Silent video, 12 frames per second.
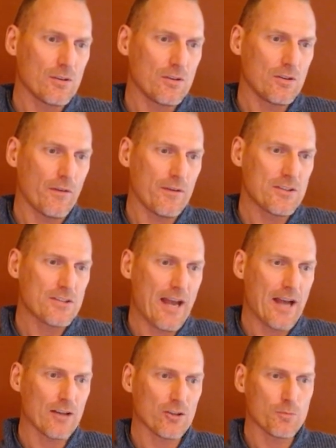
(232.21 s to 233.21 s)
this
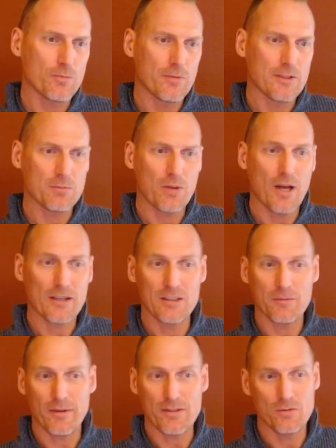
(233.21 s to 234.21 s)
diagonal is blocked
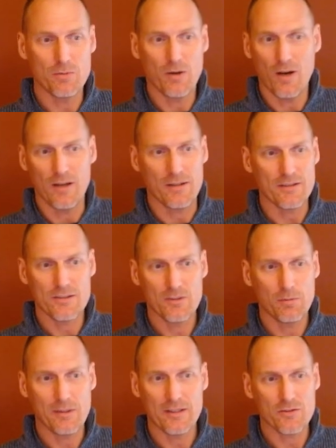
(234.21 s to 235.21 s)
in by 2 pawns to
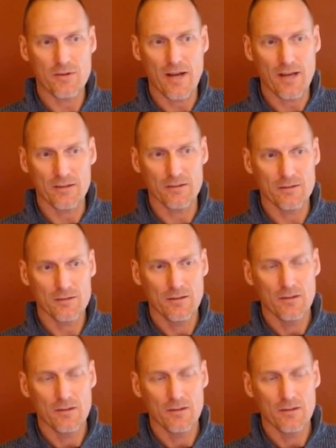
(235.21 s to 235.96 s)
play the dragon.